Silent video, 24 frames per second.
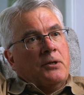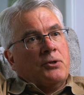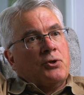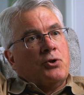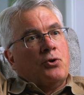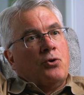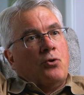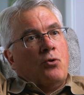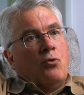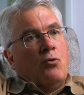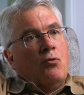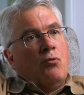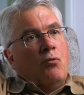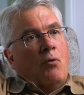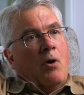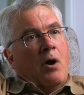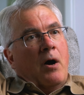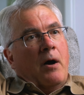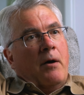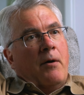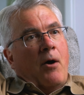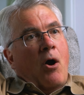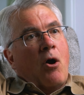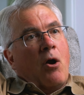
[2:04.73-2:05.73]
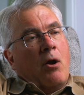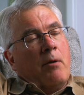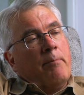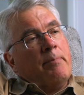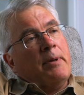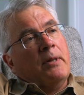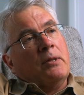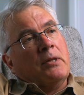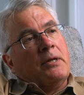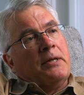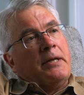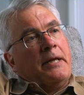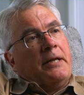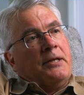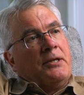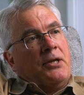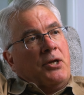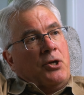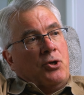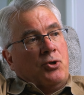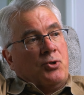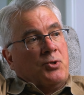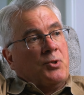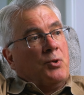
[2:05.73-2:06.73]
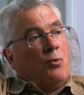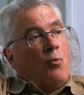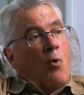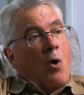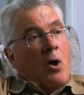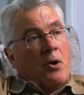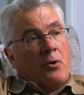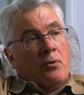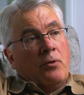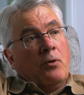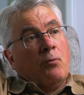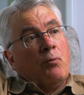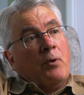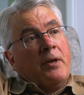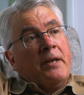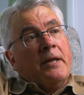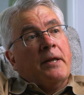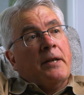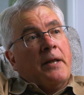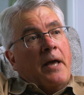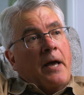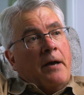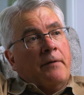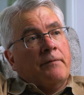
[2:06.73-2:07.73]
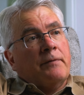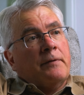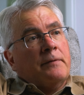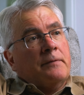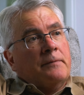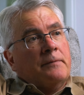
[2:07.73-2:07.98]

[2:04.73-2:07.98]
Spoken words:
to our ability to use the water that we did have.